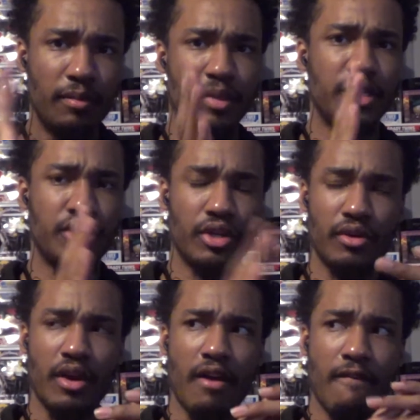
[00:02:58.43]

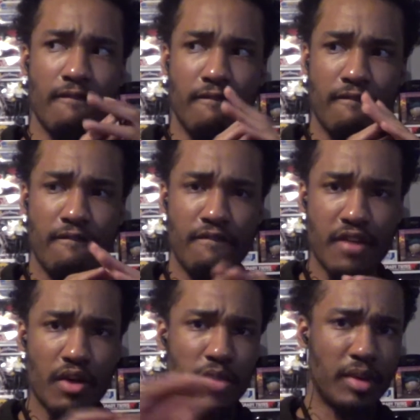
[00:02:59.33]
Picture,
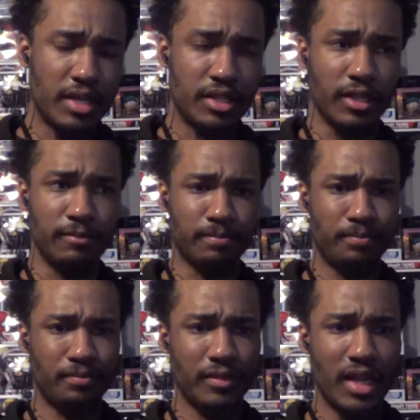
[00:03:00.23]
very basic,
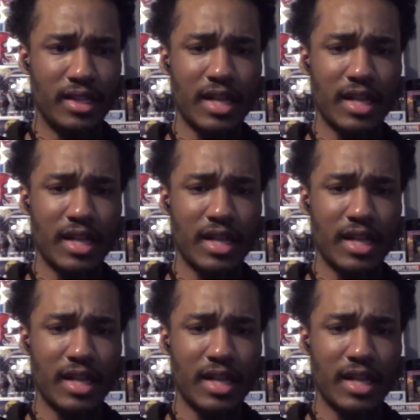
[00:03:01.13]
and